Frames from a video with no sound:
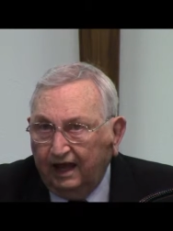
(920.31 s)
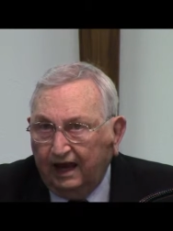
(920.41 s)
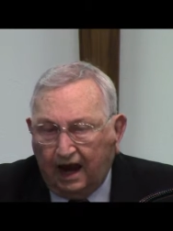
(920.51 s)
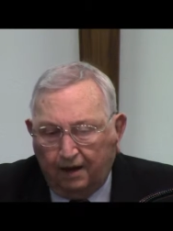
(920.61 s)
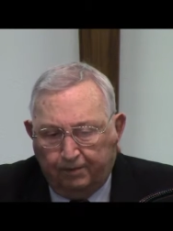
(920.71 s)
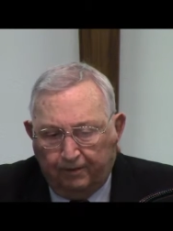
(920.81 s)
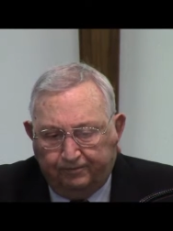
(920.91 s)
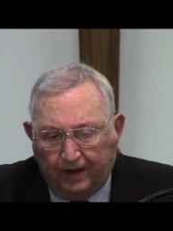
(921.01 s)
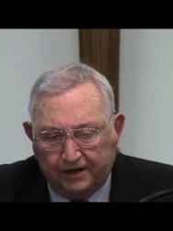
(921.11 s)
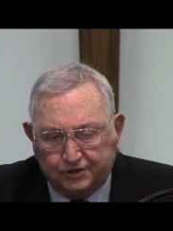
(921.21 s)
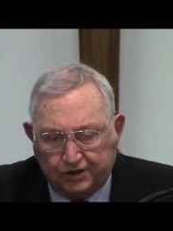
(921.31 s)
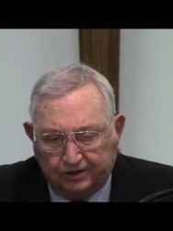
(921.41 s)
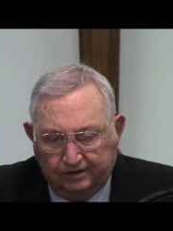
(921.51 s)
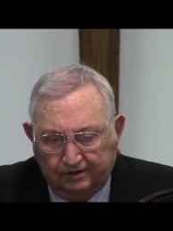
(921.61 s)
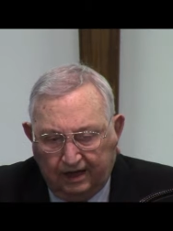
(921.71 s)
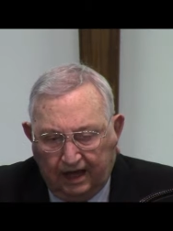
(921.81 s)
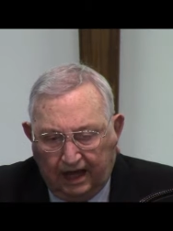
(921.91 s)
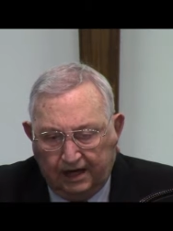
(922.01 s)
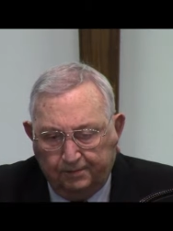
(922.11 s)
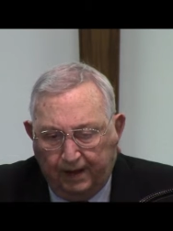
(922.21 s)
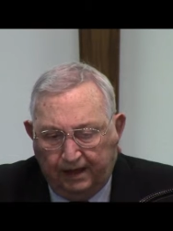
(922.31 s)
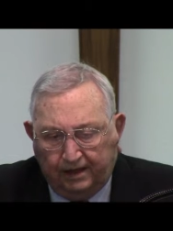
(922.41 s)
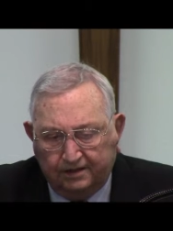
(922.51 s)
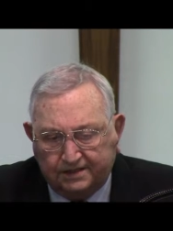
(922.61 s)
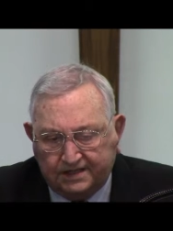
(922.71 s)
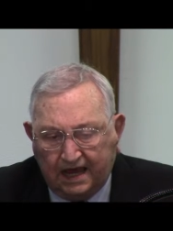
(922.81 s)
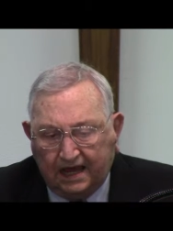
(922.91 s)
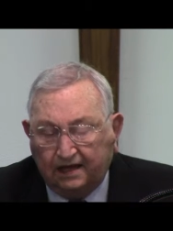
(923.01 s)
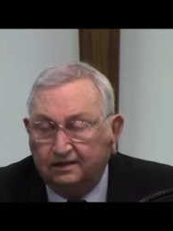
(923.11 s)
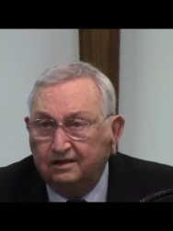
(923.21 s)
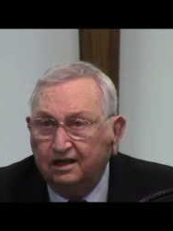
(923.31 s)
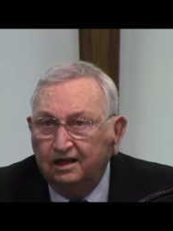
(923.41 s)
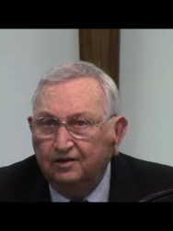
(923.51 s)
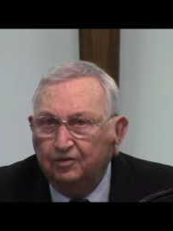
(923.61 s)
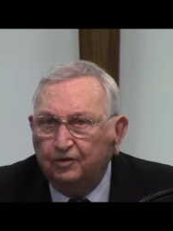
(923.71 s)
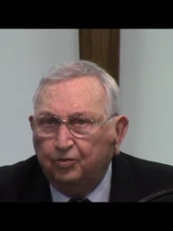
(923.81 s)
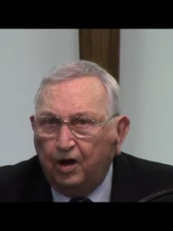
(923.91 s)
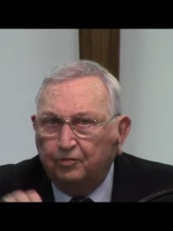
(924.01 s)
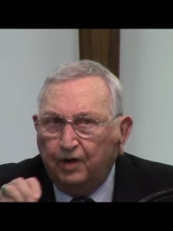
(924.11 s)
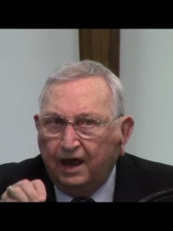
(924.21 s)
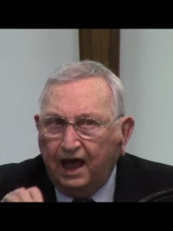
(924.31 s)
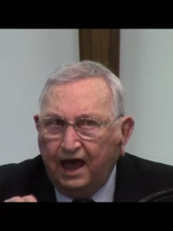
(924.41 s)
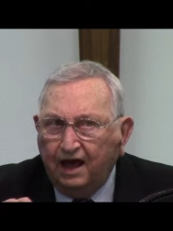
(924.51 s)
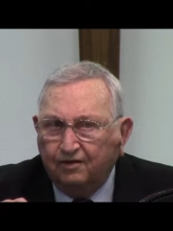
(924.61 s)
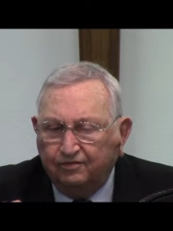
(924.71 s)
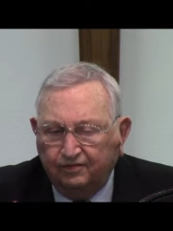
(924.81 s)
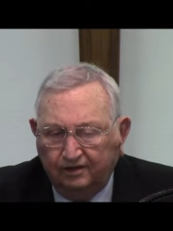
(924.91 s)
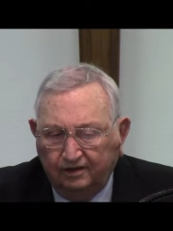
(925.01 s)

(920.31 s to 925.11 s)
and our profession and to be content with what we have.